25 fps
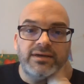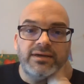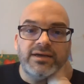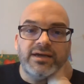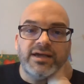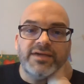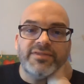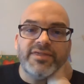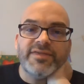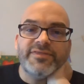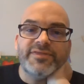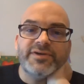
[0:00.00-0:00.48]

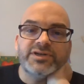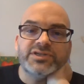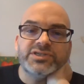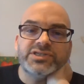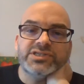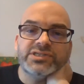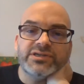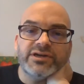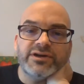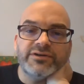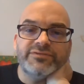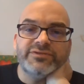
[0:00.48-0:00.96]
and that their
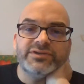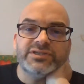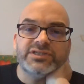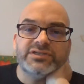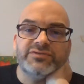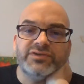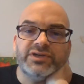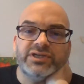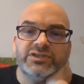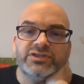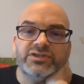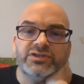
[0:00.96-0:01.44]
surface
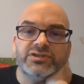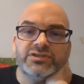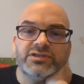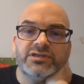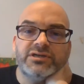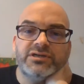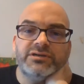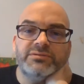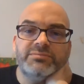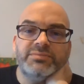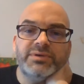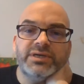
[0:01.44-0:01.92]
features
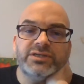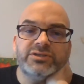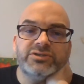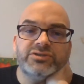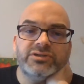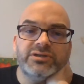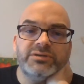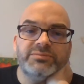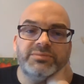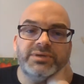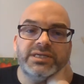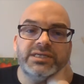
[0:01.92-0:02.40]
could be
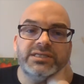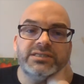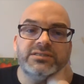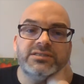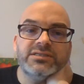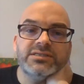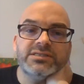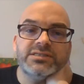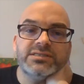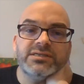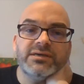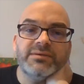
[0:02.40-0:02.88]
attributed
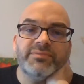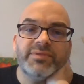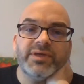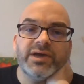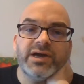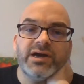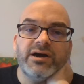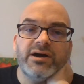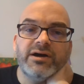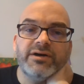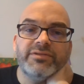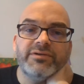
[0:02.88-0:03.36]
to
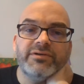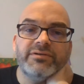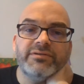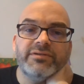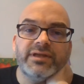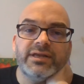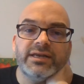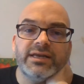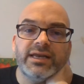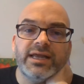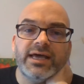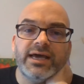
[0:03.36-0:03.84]
something other
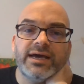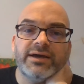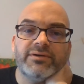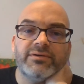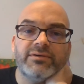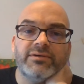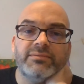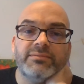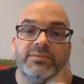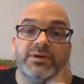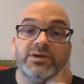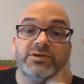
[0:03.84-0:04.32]
than
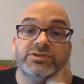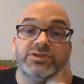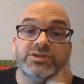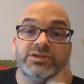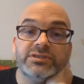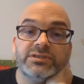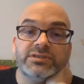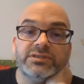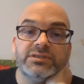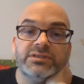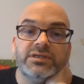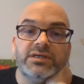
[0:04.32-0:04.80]
lateral
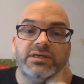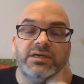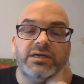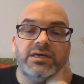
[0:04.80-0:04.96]
motions.